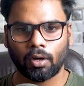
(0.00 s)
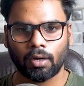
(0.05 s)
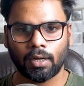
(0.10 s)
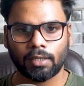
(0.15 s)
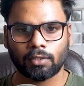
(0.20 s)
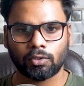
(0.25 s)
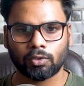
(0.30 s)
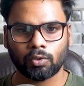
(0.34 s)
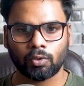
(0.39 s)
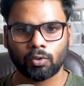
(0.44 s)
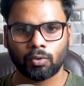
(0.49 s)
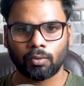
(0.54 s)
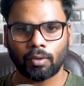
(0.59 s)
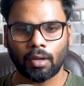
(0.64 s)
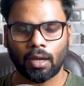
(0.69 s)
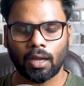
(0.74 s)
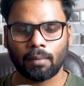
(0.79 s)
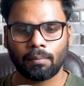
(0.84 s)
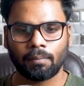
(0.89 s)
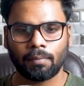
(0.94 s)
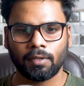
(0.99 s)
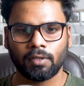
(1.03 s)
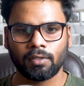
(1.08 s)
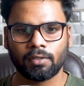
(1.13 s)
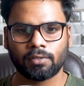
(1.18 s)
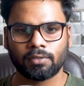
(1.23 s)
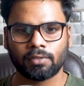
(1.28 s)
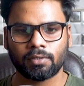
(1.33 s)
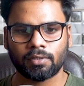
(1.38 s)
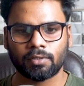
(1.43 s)
Alright, so app
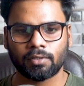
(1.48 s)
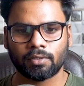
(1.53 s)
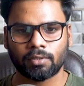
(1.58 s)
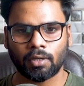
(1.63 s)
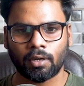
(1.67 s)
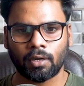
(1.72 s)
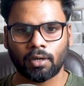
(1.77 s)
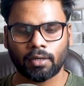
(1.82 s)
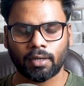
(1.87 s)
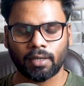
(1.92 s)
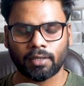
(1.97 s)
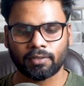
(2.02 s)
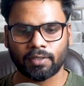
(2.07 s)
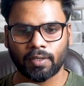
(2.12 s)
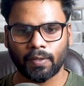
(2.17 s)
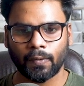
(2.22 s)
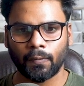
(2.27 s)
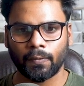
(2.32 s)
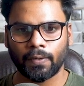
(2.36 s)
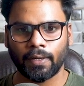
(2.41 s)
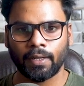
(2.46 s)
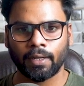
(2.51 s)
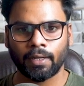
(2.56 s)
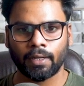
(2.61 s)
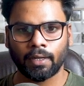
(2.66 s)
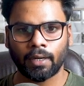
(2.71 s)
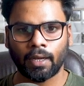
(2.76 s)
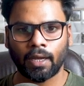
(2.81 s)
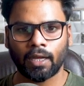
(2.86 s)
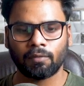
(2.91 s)
is start executing
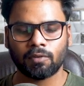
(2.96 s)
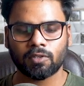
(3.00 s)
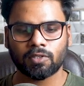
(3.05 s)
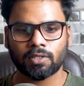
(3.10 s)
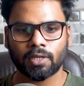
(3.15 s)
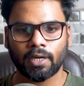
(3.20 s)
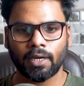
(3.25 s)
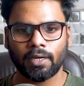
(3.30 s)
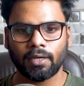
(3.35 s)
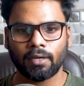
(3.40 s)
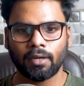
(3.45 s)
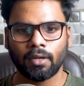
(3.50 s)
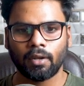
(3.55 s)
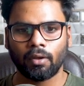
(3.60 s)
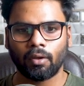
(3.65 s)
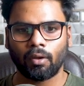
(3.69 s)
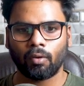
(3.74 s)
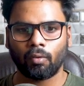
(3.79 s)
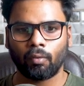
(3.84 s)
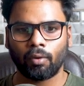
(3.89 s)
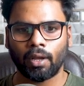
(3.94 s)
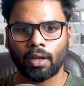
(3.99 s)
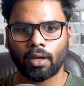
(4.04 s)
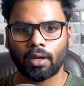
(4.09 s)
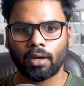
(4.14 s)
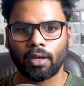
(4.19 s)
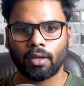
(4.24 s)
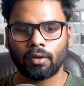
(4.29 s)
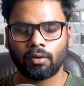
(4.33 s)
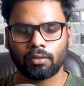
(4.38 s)
in iOS side. When I
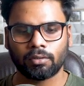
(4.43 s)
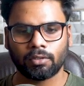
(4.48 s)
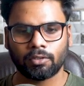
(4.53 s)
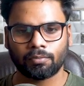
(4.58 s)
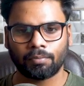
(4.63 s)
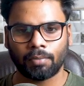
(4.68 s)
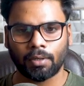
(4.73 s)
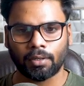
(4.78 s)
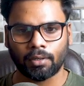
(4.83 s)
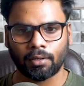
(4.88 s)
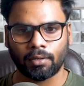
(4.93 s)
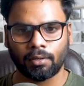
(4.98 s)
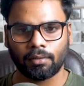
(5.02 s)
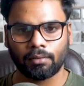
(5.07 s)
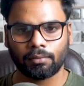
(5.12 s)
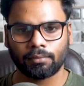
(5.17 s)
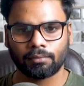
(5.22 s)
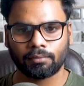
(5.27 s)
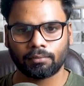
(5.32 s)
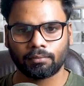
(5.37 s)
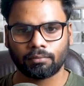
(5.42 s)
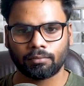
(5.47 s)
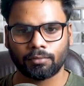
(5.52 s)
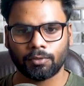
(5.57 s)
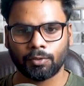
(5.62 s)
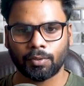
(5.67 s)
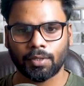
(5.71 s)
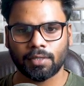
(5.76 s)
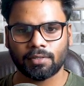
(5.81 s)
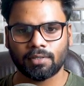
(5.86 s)
click on this button,
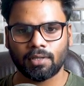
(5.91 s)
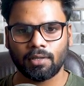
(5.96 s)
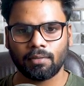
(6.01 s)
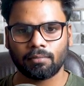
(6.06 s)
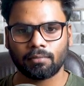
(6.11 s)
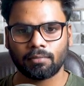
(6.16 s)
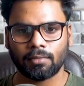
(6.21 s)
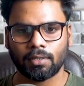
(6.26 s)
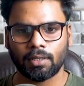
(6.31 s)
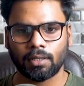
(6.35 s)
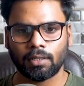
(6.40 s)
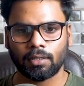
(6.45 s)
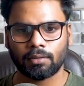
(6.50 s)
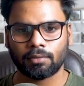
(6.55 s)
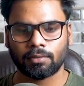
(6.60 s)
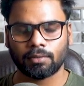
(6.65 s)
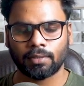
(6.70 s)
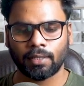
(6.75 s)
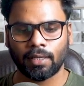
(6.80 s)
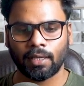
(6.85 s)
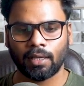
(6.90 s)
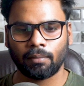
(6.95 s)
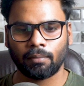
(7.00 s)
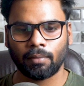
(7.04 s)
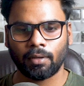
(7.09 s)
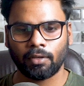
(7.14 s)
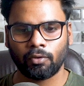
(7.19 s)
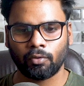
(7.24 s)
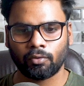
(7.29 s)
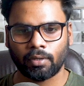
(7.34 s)
you can see the
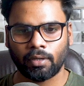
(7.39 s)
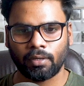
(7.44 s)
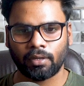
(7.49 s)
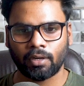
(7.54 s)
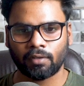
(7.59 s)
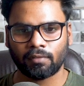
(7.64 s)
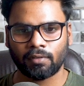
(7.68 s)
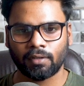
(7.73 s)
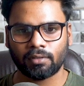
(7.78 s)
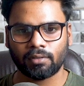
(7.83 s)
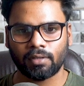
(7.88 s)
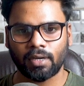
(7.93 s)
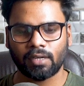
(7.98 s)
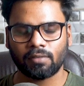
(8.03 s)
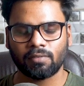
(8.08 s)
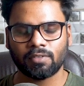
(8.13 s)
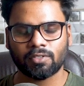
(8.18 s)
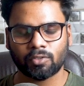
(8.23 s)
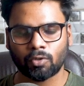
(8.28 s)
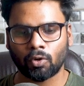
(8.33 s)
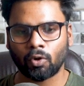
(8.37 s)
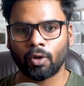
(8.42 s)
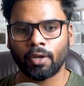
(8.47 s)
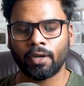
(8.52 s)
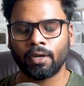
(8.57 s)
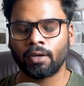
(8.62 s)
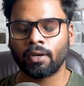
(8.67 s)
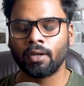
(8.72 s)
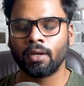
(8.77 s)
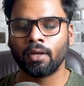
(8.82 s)
same user interface that we saw
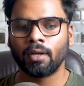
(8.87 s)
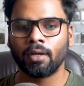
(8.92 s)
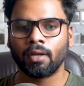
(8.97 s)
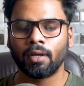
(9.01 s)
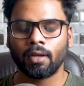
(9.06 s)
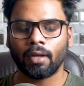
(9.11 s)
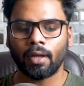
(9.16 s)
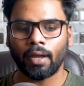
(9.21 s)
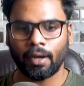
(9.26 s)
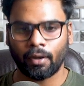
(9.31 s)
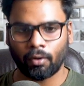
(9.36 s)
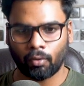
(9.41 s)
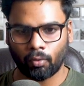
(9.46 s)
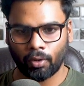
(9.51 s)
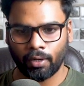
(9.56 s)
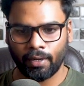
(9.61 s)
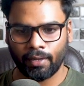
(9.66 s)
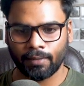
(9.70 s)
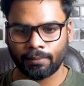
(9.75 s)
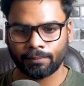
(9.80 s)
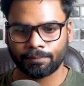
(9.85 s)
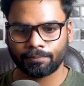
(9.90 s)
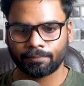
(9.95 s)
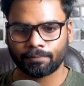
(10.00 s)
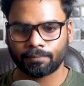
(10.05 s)
in Android.